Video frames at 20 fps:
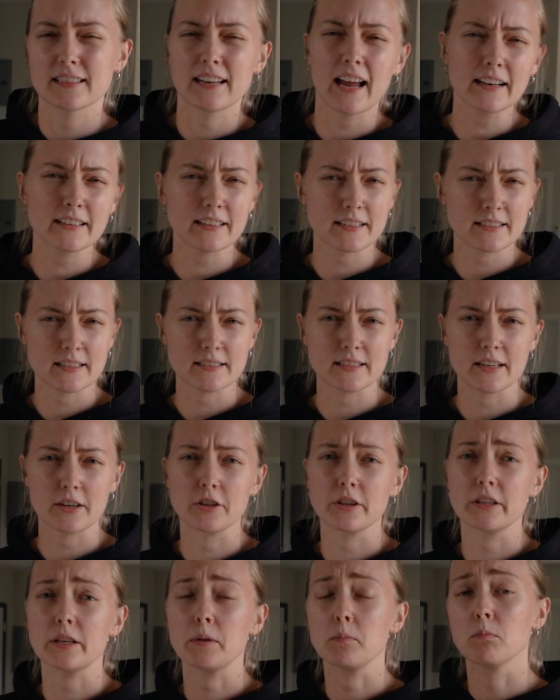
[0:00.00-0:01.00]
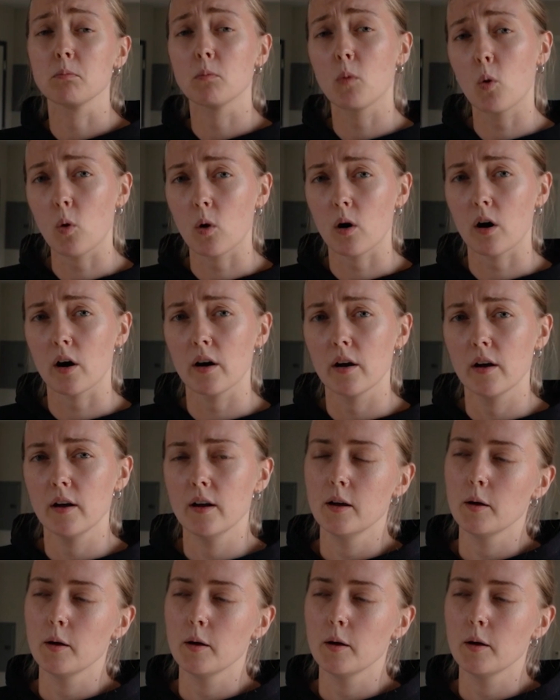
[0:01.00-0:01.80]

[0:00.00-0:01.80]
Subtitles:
Not necessarily more,